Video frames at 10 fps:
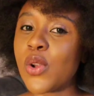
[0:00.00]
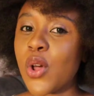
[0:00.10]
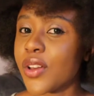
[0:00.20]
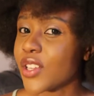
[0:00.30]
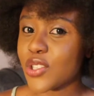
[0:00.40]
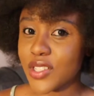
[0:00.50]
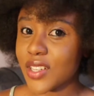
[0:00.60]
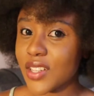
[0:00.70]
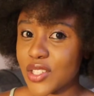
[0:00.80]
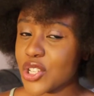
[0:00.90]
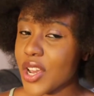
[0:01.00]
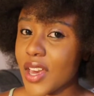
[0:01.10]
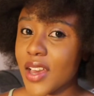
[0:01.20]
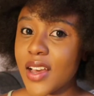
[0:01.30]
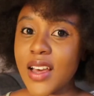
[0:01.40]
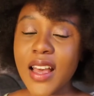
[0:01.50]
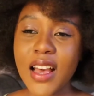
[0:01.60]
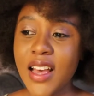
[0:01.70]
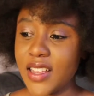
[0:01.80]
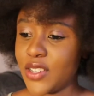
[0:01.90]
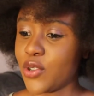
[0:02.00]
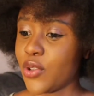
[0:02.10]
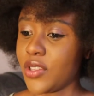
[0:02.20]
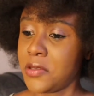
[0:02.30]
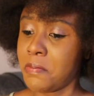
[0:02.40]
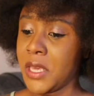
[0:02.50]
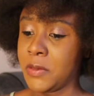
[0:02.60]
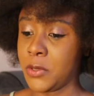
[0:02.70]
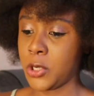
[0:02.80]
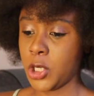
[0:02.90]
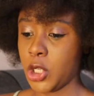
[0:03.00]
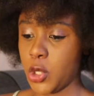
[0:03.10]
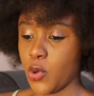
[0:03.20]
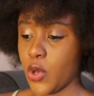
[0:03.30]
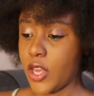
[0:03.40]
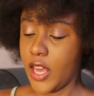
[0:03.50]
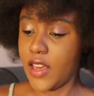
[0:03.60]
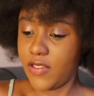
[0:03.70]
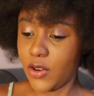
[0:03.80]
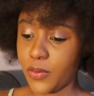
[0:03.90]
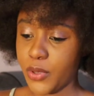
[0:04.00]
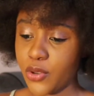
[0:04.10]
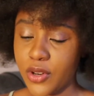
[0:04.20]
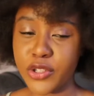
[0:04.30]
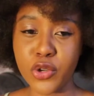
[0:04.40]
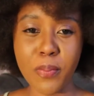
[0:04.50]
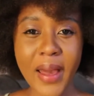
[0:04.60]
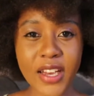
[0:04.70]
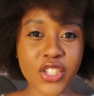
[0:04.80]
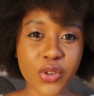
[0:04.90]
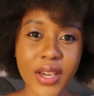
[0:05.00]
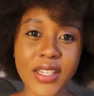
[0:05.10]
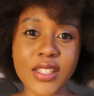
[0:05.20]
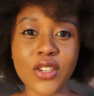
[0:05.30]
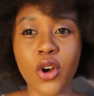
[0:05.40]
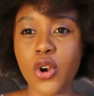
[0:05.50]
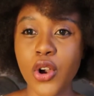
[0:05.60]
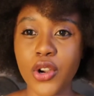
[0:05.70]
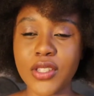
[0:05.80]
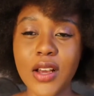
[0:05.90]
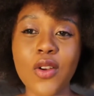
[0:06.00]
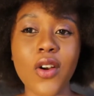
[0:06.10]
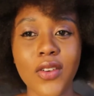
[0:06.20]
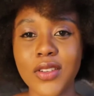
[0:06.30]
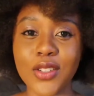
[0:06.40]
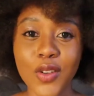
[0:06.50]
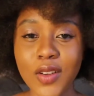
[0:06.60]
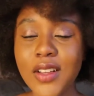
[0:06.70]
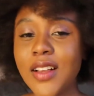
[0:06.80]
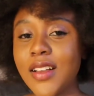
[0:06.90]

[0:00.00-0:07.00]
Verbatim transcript: long can you sit in the chair, and you know, the space between you and the computer, is your back straight, does it not hurt, how long, you know.